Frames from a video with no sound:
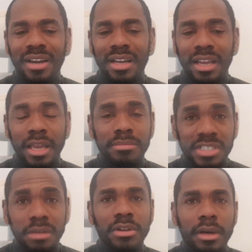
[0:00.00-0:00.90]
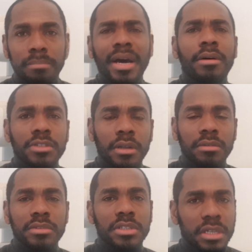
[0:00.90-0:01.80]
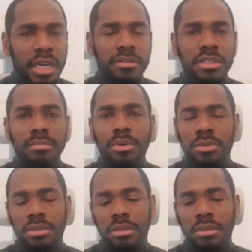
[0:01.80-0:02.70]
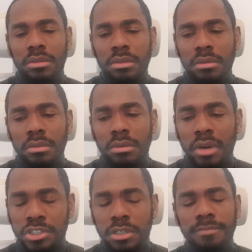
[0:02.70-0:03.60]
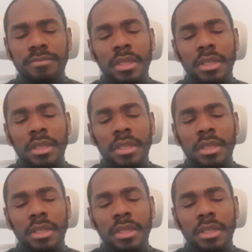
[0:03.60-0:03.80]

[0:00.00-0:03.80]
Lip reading: And I am still not at bowel tolerance. And here is the important question.